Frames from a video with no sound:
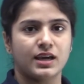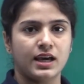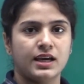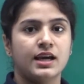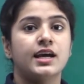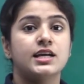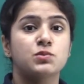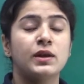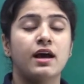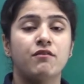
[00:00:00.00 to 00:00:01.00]
okay,
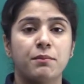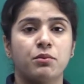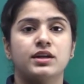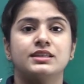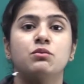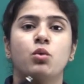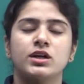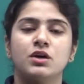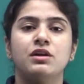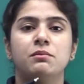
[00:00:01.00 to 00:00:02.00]
it will evaporate, the
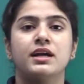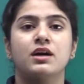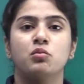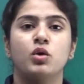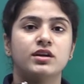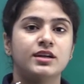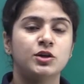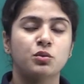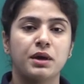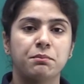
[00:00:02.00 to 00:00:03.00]
water will be converted
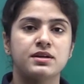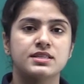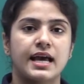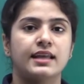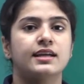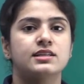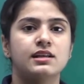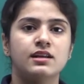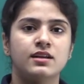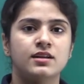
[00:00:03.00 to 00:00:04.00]
into vapors and it
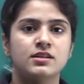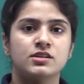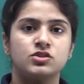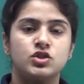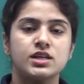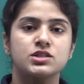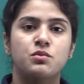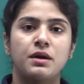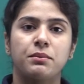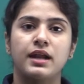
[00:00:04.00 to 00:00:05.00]
will just
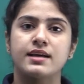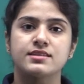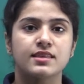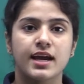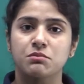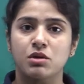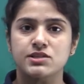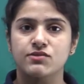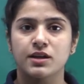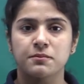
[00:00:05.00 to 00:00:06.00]
vaporize in the
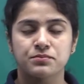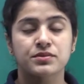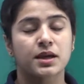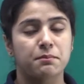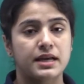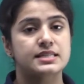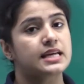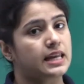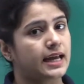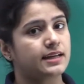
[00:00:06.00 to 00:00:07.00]
atmosphere because
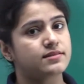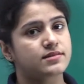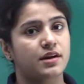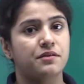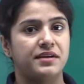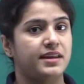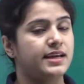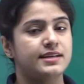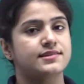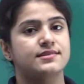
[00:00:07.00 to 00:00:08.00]
sunlight is there, very
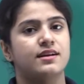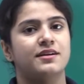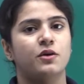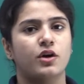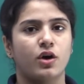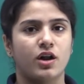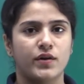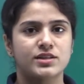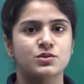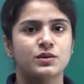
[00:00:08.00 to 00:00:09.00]
heat is there. All
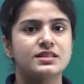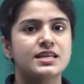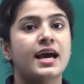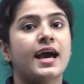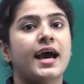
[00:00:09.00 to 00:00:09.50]
right students,